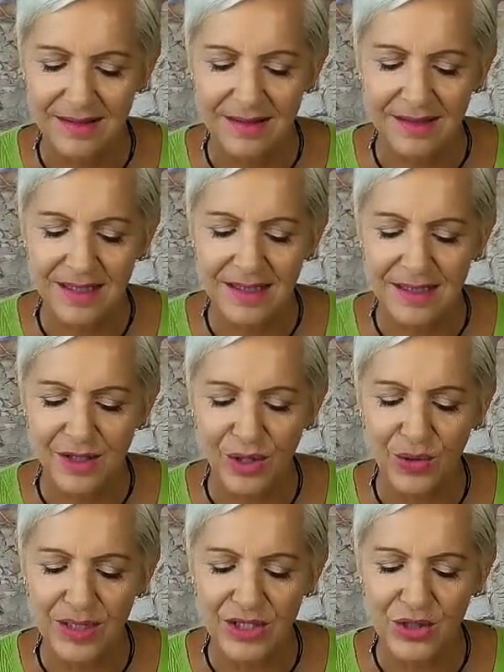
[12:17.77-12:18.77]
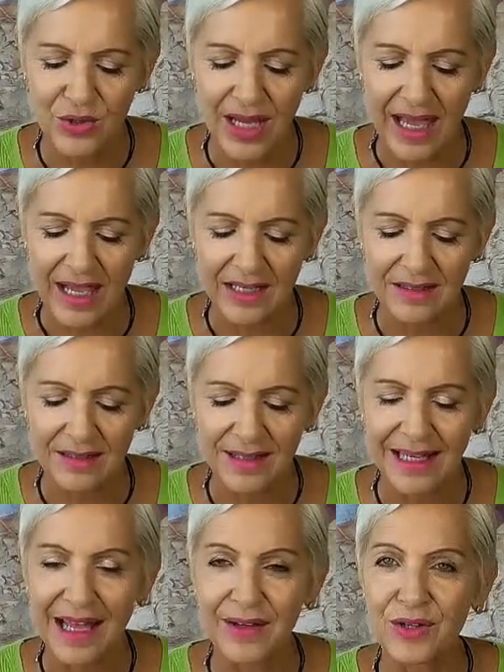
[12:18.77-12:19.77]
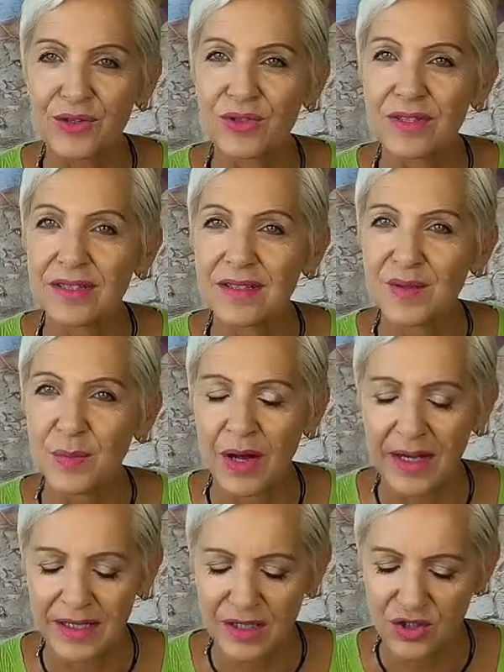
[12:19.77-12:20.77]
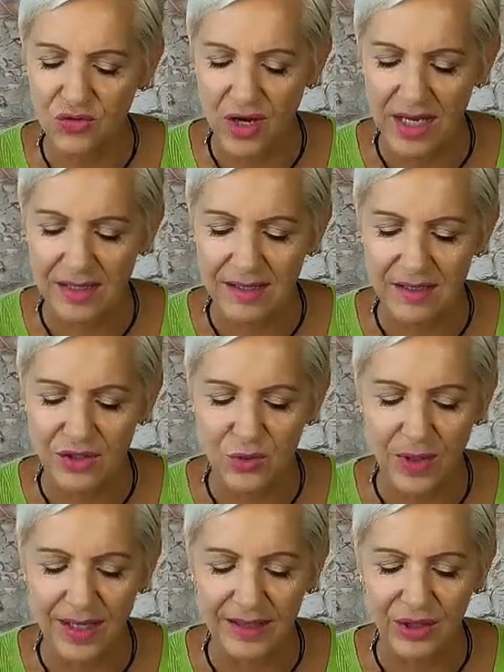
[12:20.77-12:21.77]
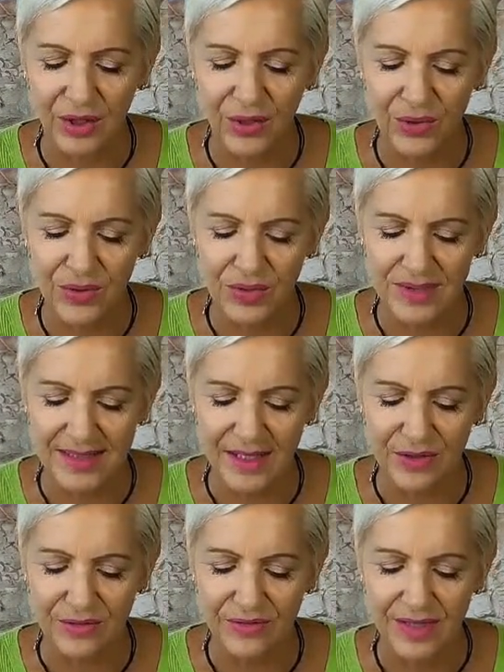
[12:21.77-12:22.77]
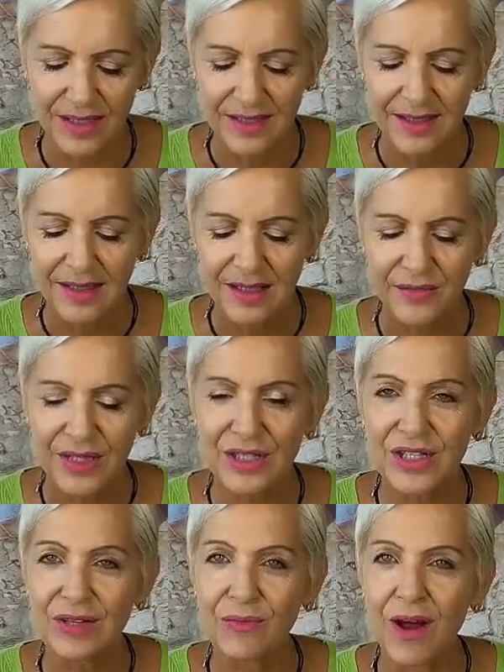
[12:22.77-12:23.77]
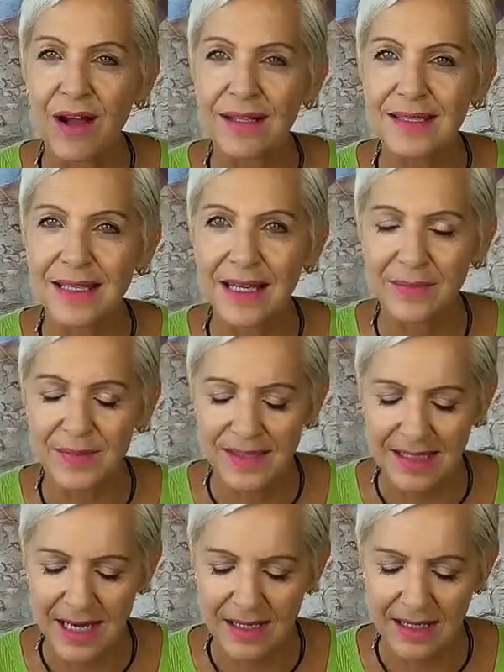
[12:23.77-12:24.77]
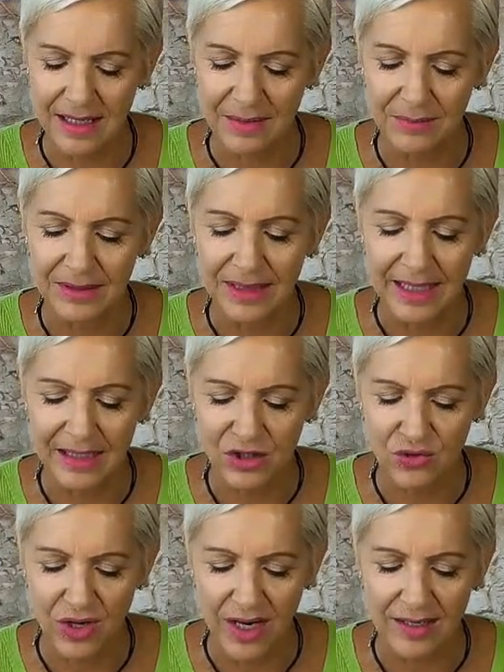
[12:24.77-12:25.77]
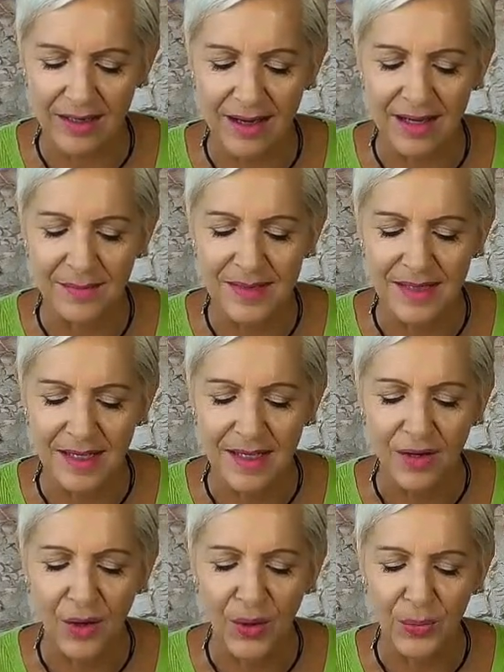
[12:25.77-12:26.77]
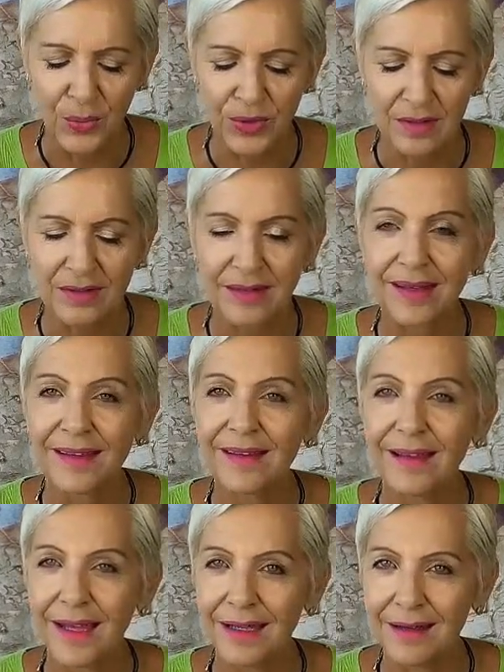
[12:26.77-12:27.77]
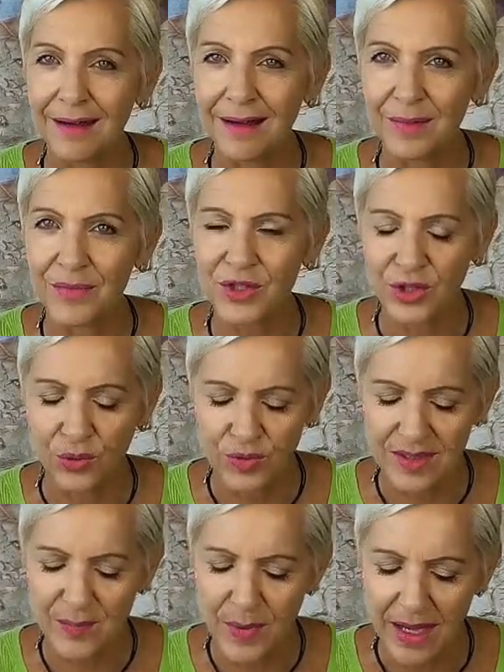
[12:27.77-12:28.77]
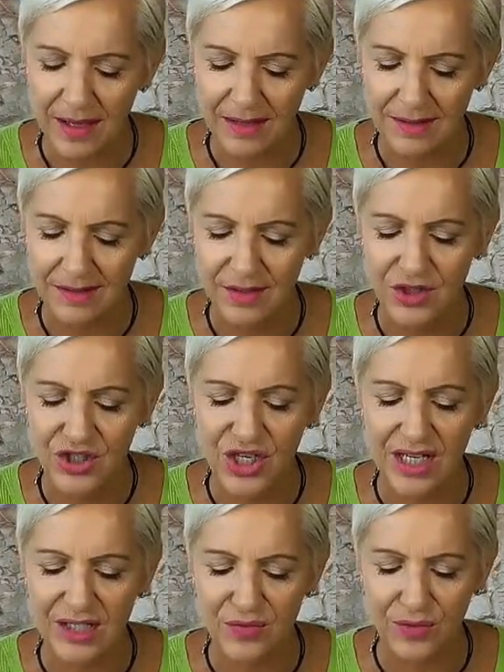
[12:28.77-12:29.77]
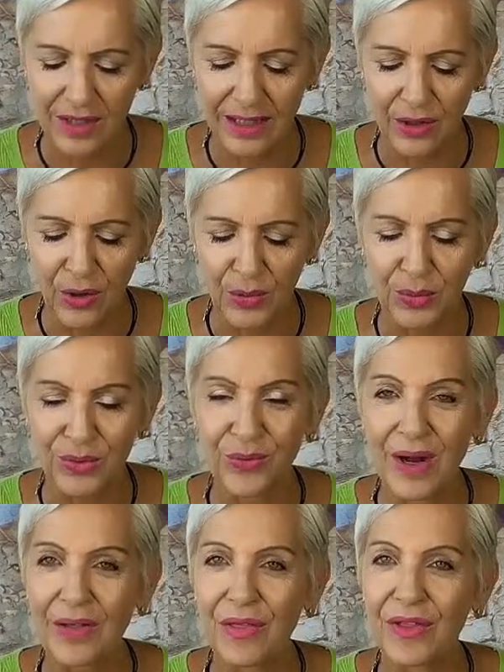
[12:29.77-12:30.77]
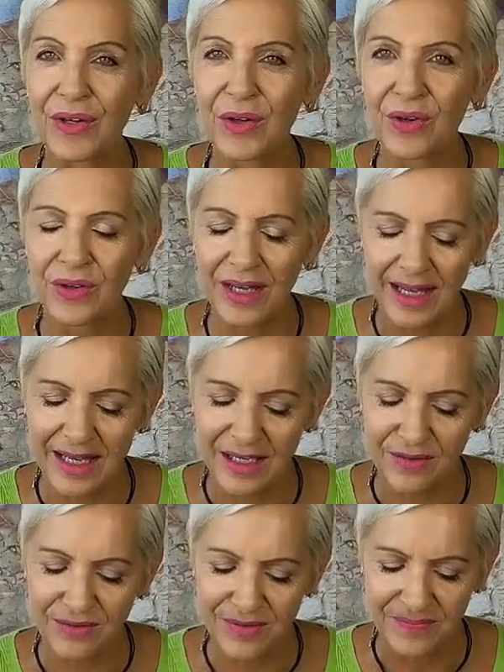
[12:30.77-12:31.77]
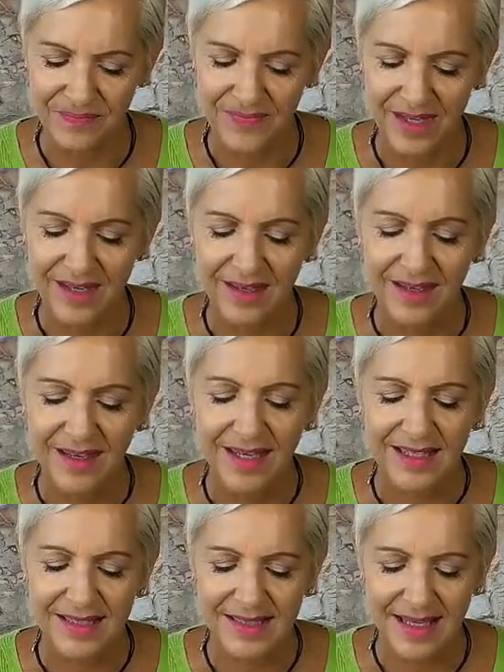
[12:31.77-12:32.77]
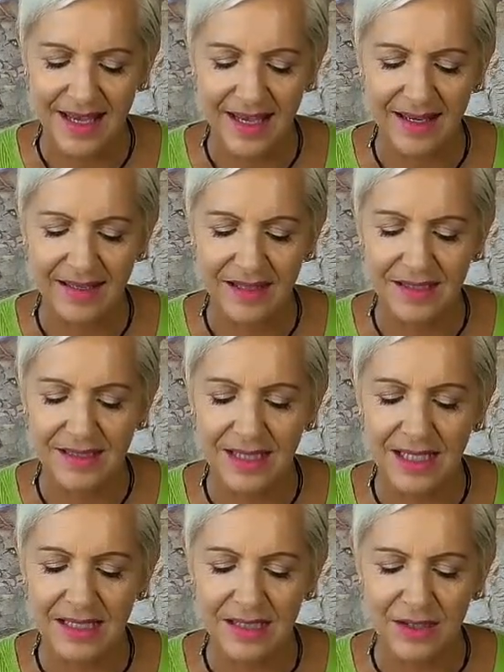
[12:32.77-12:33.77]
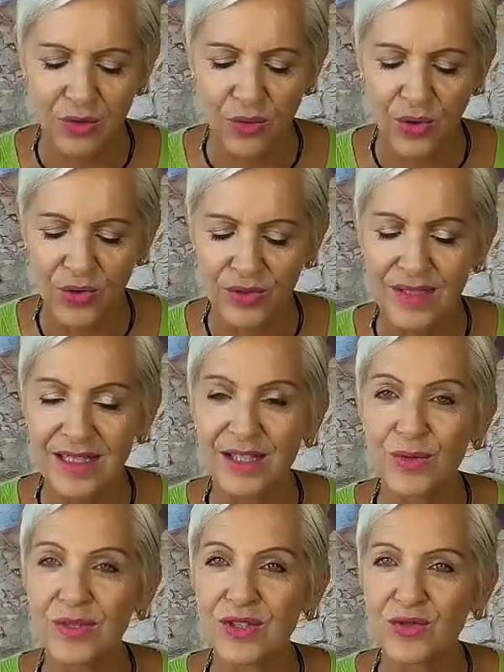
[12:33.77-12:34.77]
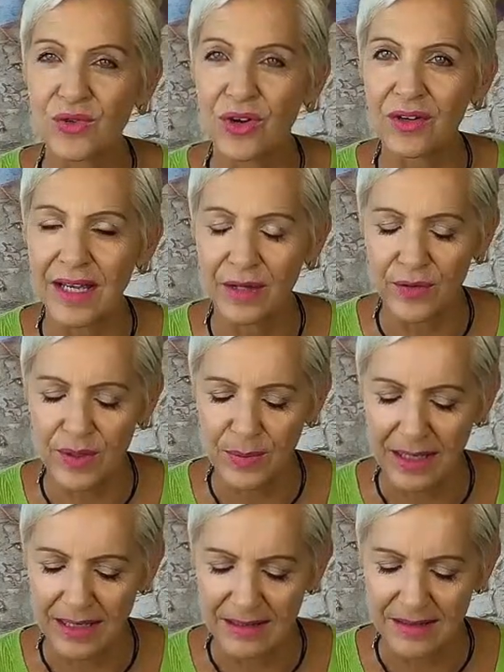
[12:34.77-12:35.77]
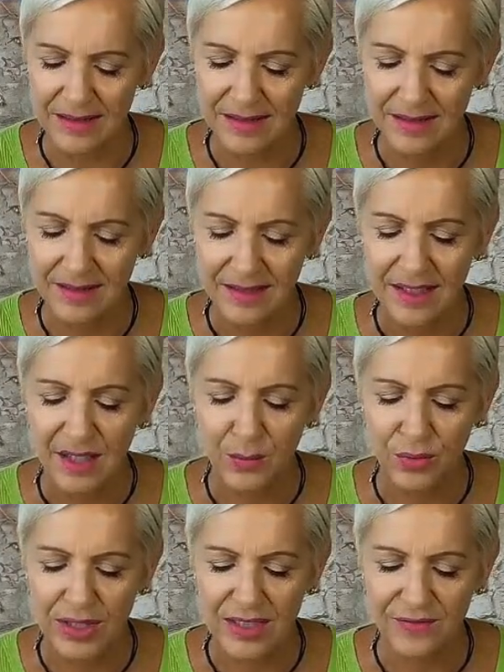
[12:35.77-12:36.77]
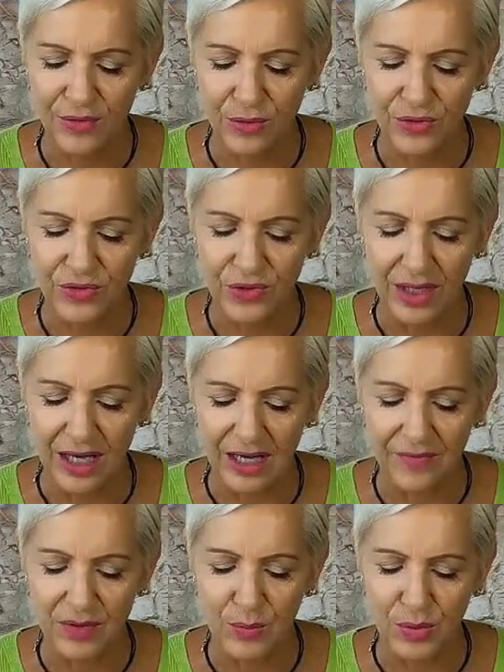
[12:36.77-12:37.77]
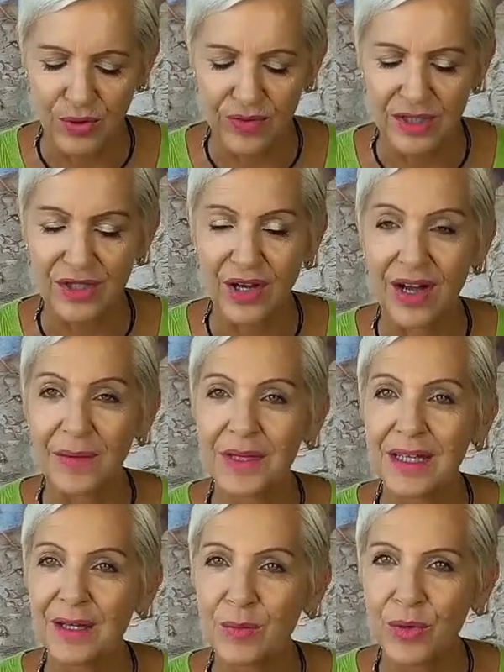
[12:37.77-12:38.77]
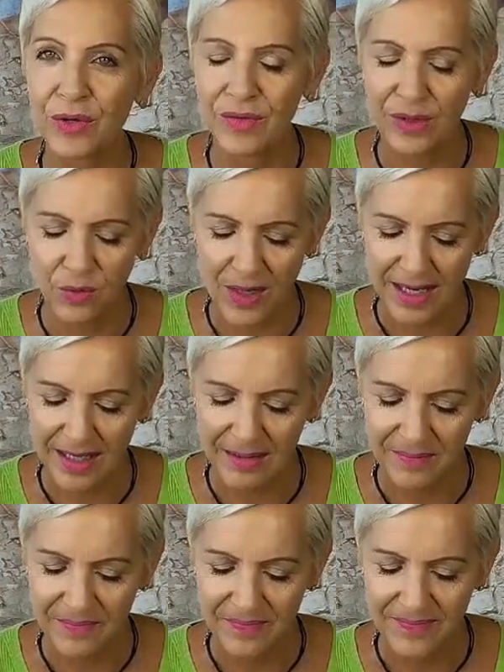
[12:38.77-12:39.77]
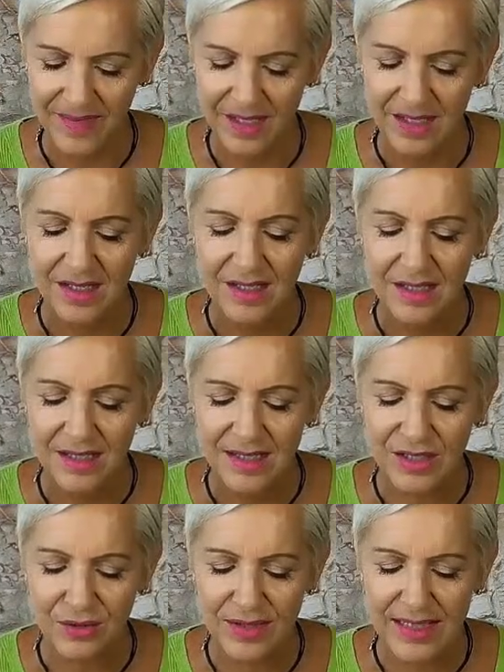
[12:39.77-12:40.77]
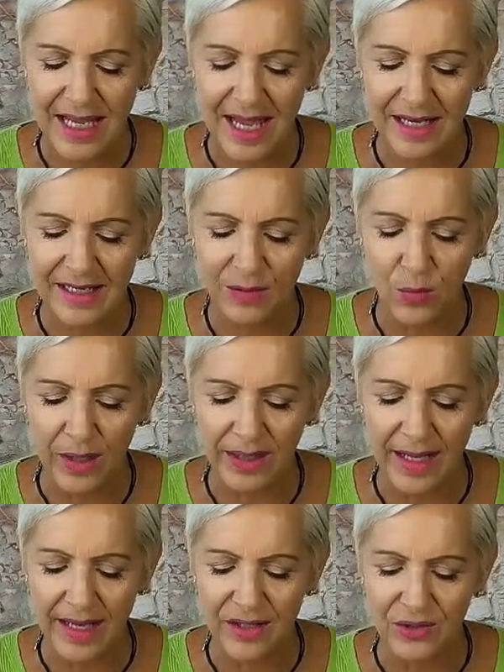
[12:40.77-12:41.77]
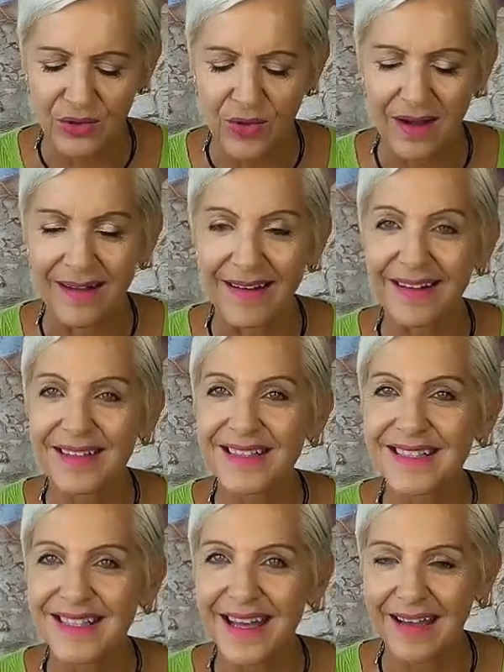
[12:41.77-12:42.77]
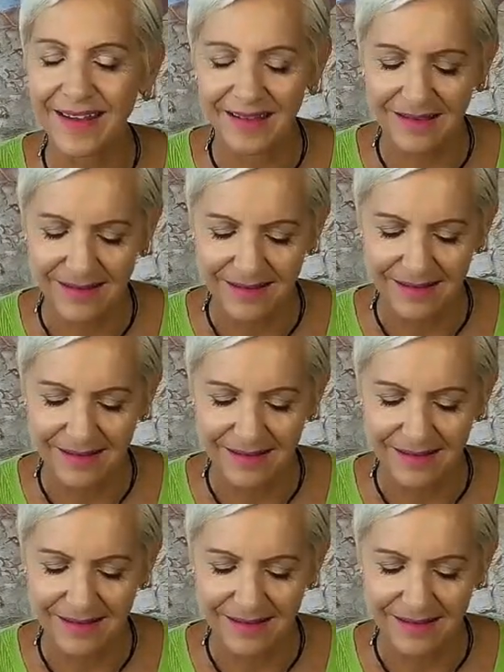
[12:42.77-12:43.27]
And then slowly as you can, allow your spine to straighten as you uncurl yourself. Eventually rising up, standing up, legs straight, arms open, head up, shoulders back, chest feeling open rather than concave. And say, the seed grows into a strong, healthy plant. It brings forth new life in perfect time and in the perfect way. Still standing, one hand on your heart, say,